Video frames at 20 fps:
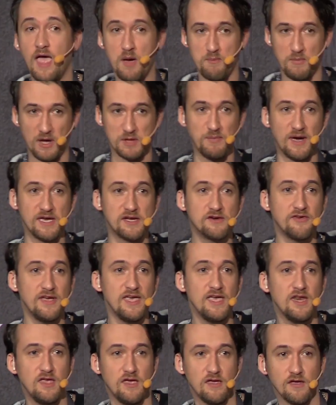But my
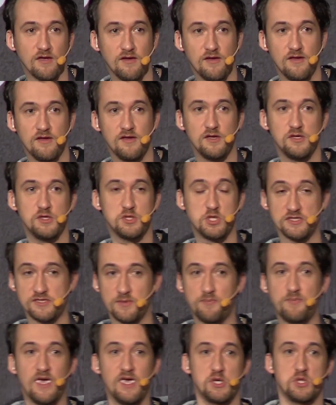granny, she's a
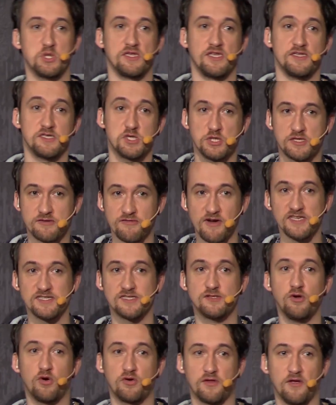patient, and she trusts
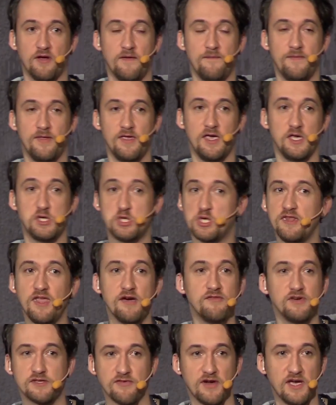doctor, and she
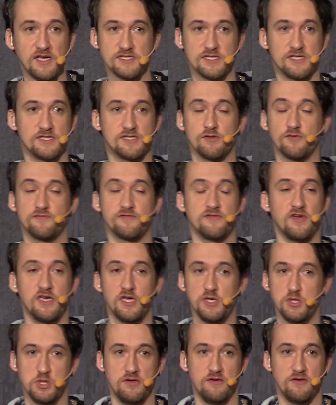never trusts a software
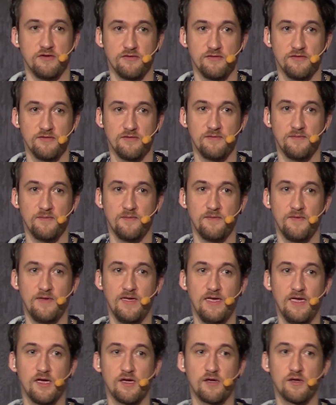engineer.
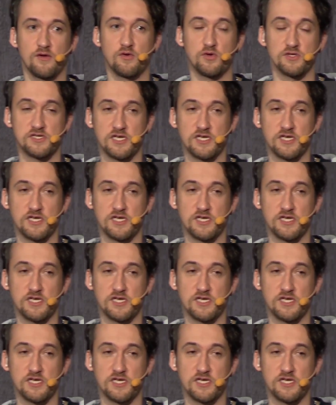Because